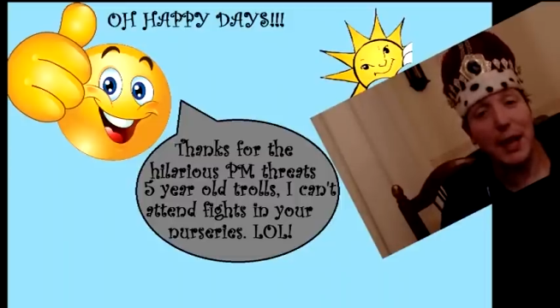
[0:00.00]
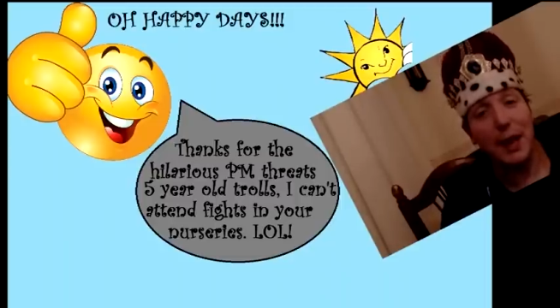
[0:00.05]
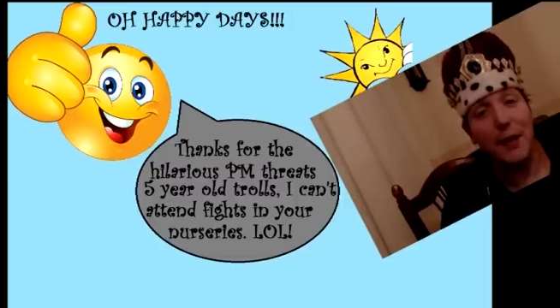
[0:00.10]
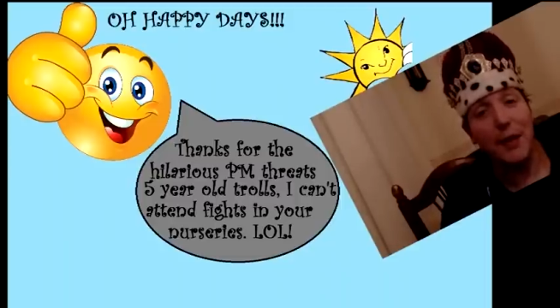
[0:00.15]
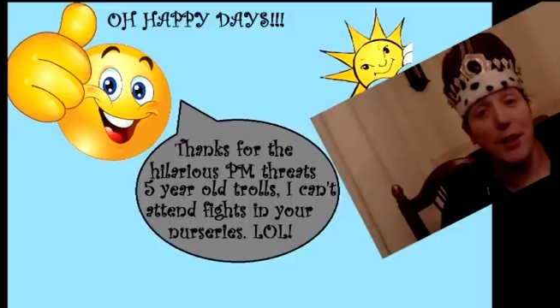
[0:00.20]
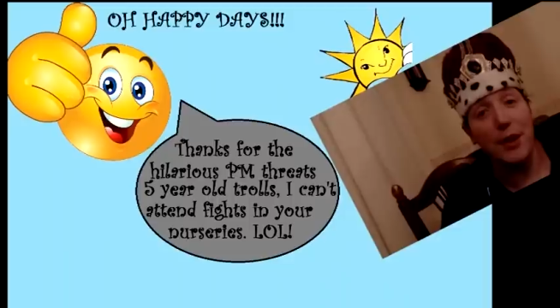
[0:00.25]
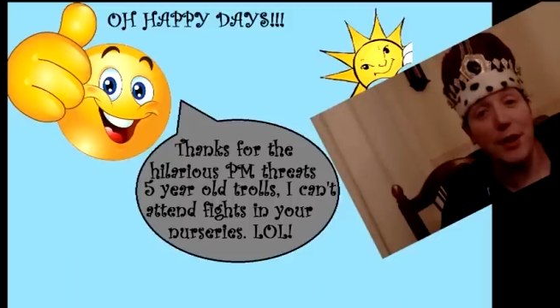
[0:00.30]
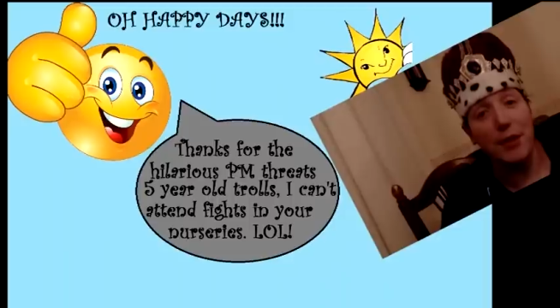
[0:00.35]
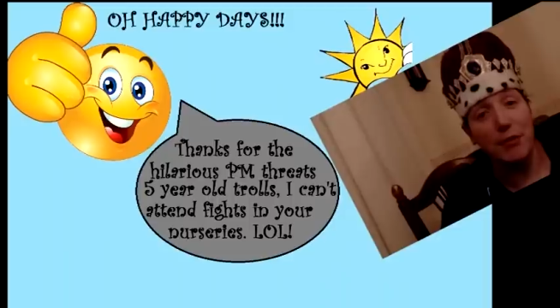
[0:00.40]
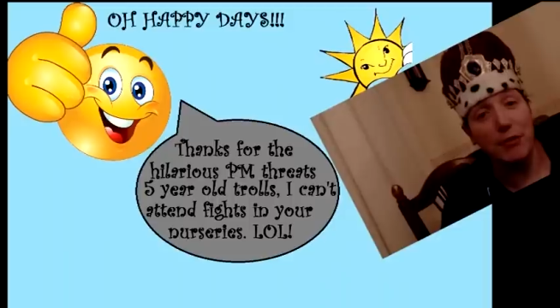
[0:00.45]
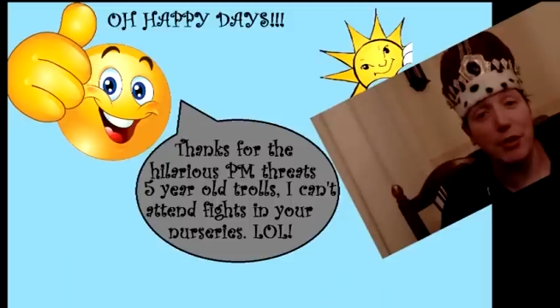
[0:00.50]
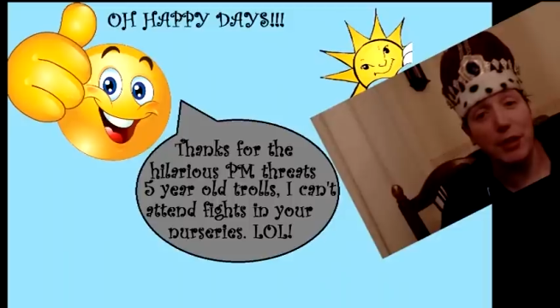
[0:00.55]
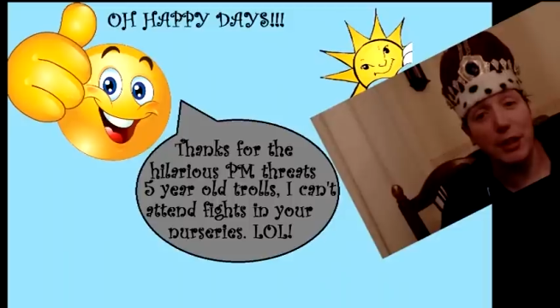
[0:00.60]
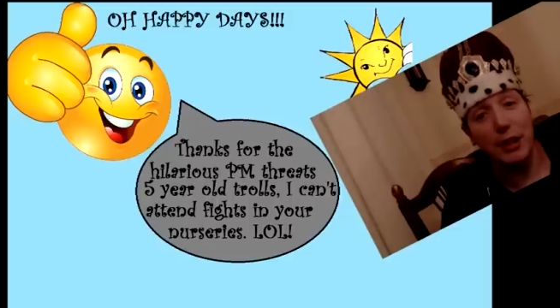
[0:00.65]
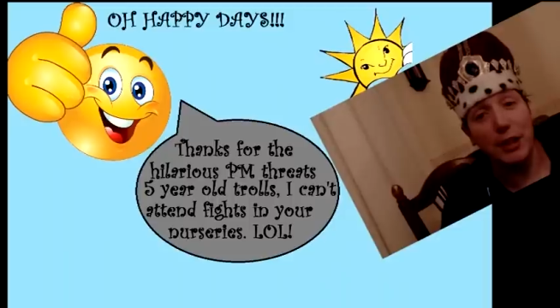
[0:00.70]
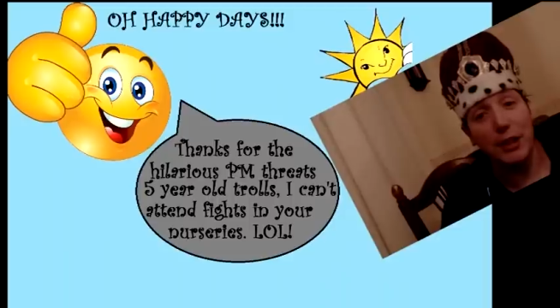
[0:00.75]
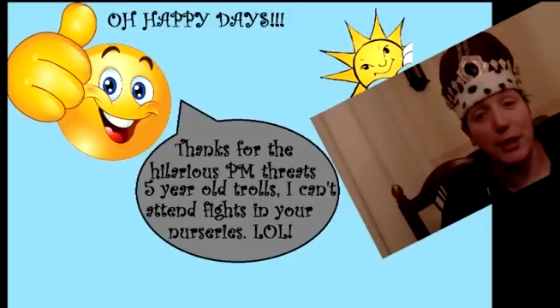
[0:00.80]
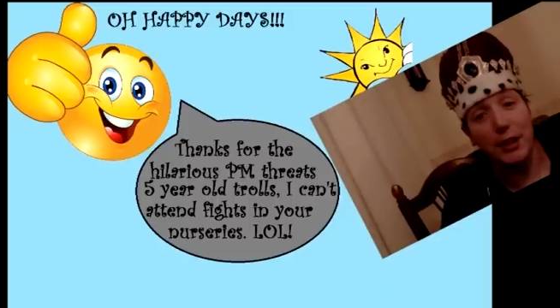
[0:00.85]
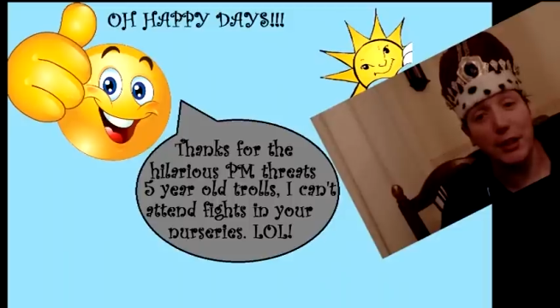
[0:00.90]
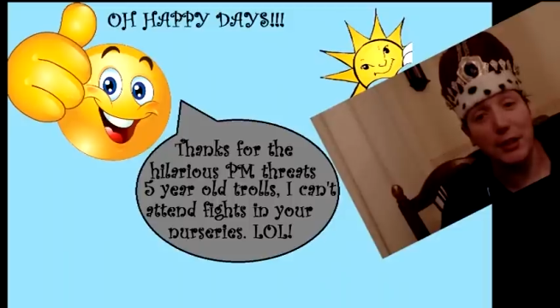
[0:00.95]
out there
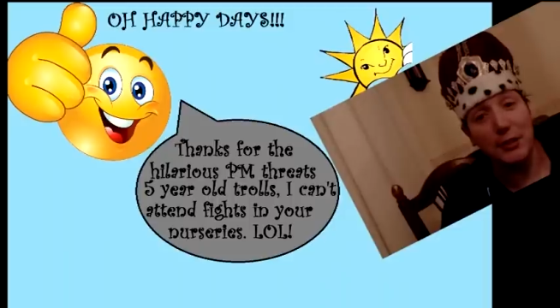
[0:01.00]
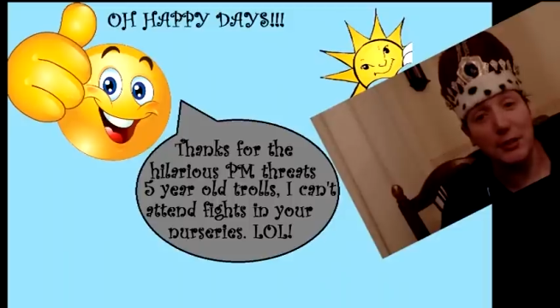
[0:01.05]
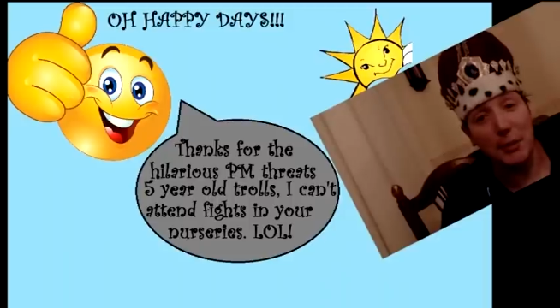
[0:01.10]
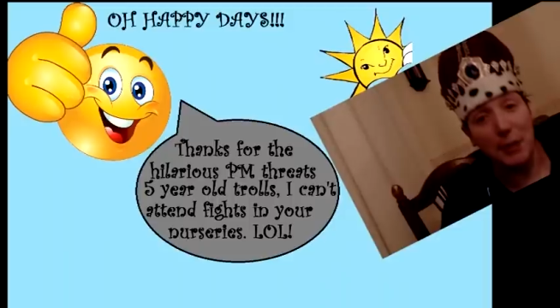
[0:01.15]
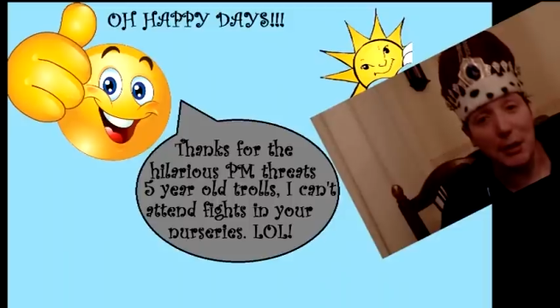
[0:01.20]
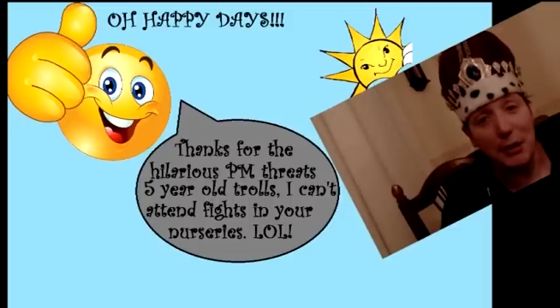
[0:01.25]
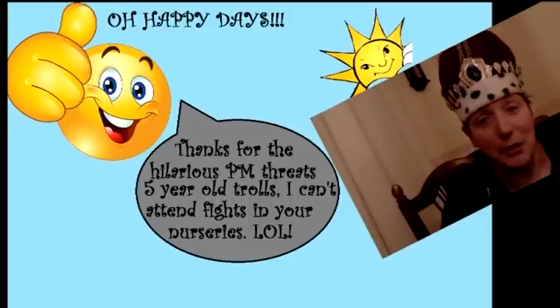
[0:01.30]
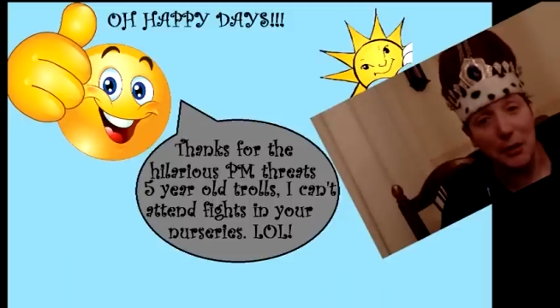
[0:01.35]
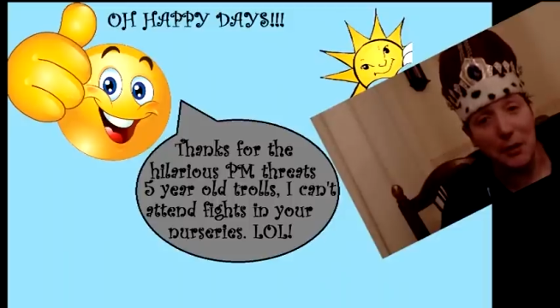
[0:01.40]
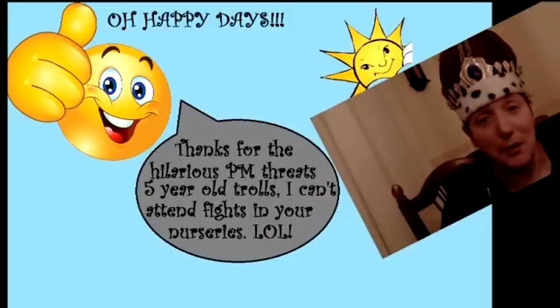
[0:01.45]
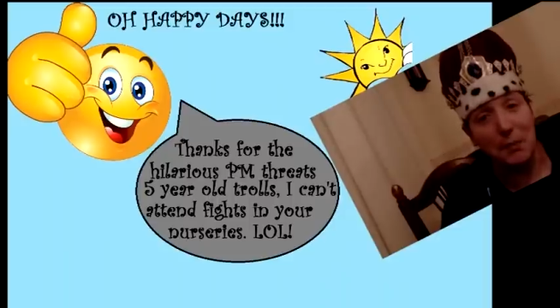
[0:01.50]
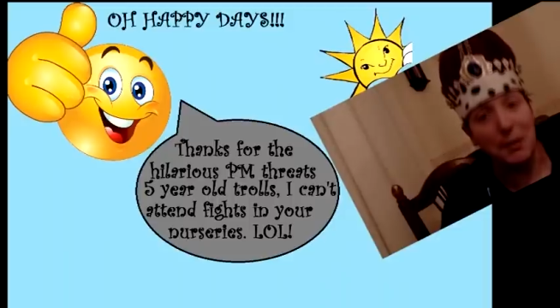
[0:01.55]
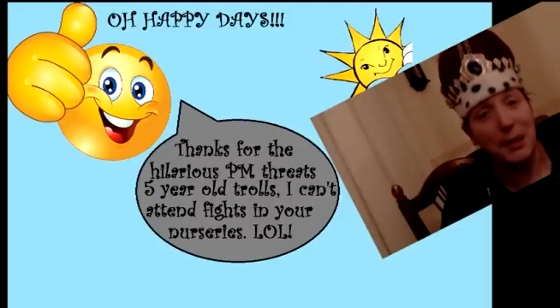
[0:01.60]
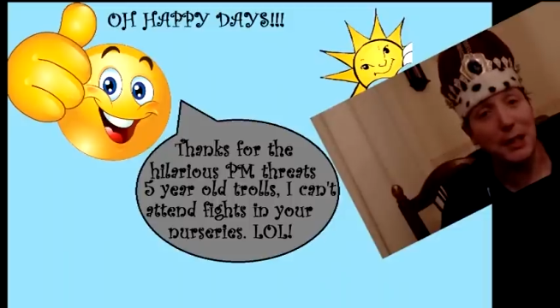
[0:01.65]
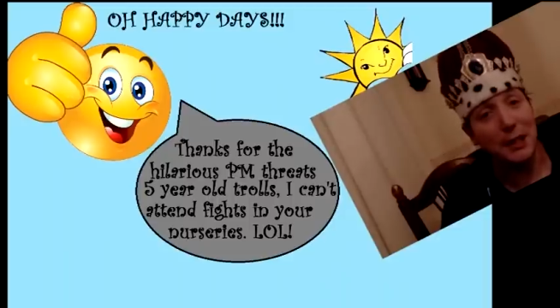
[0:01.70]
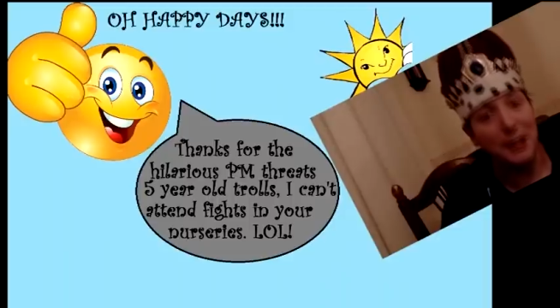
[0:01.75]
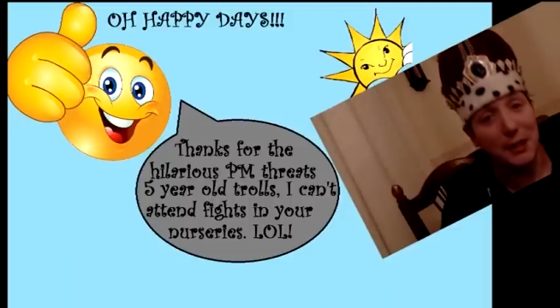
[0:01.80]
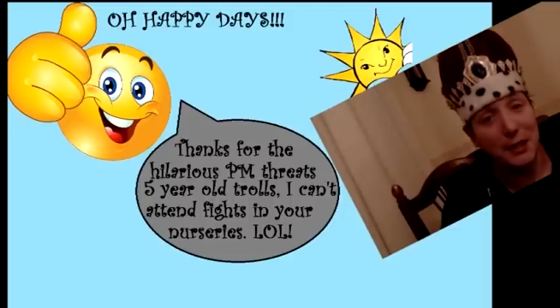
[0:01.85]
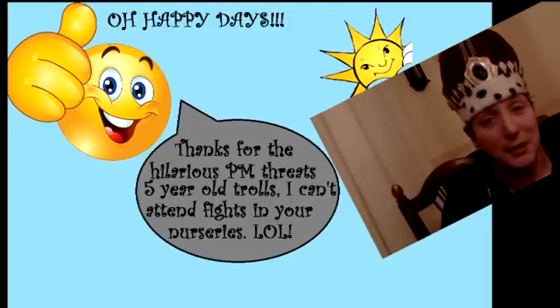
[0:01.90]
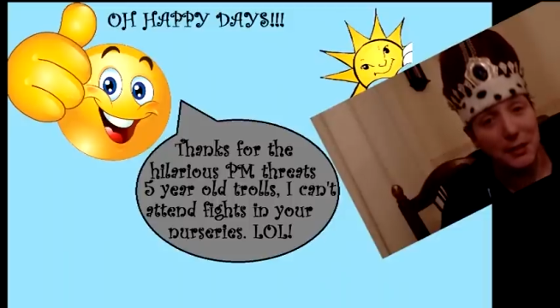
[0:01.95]
really cares about your
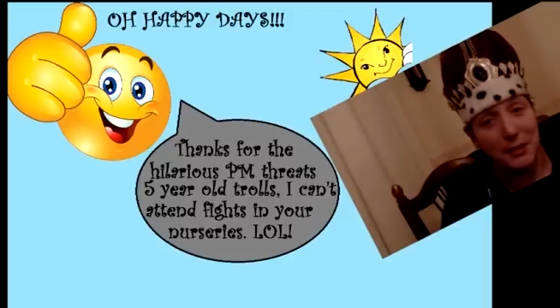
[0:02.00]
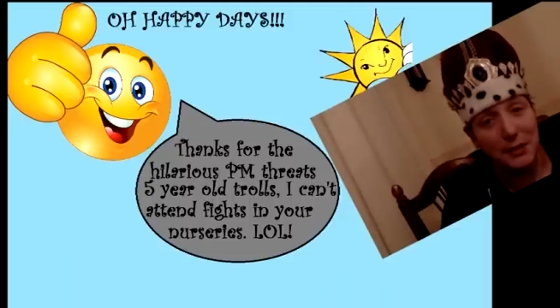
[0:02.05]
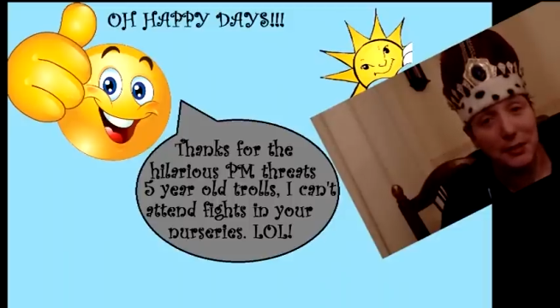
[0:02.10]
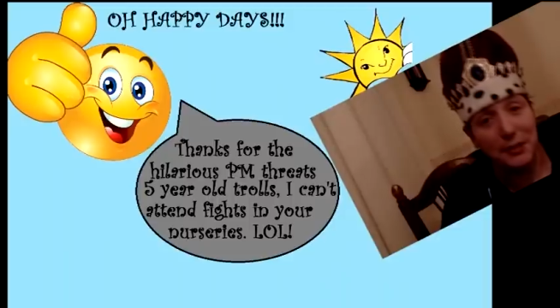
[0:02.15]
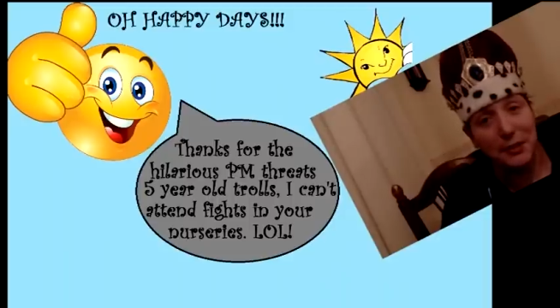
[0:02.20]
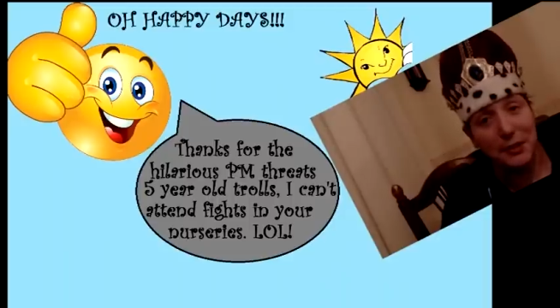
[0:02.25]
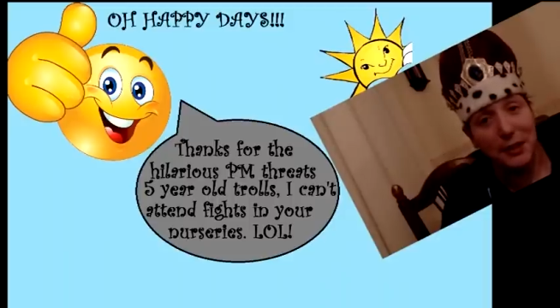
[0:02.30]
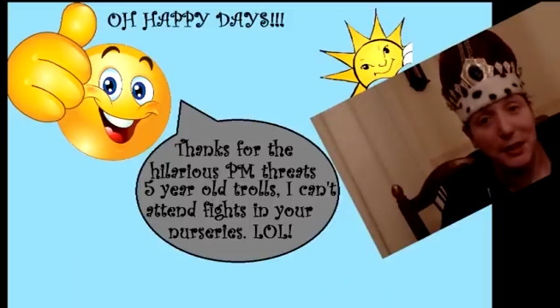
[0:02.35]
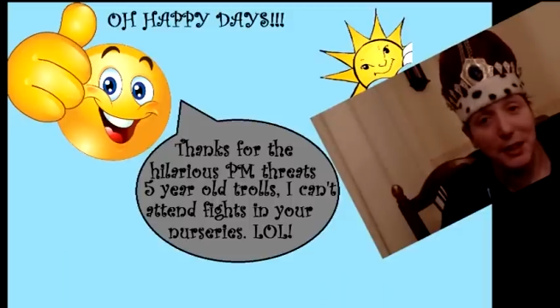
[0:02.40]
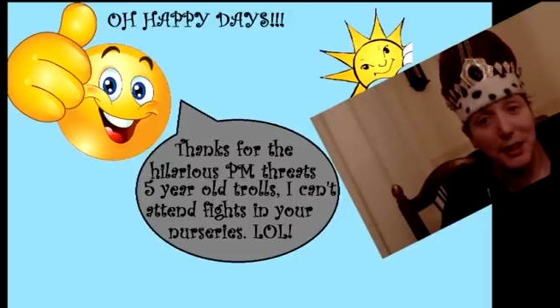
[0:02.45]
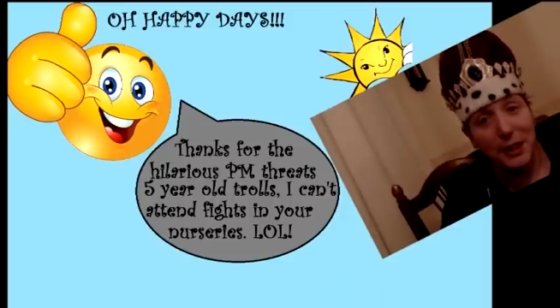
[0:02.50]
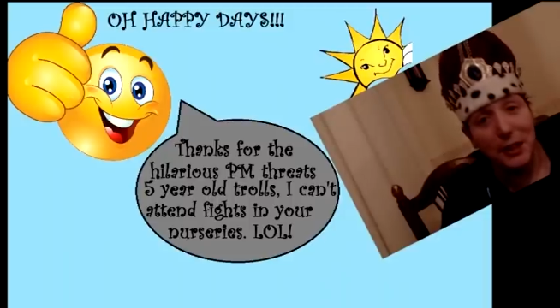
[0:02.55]
opinions.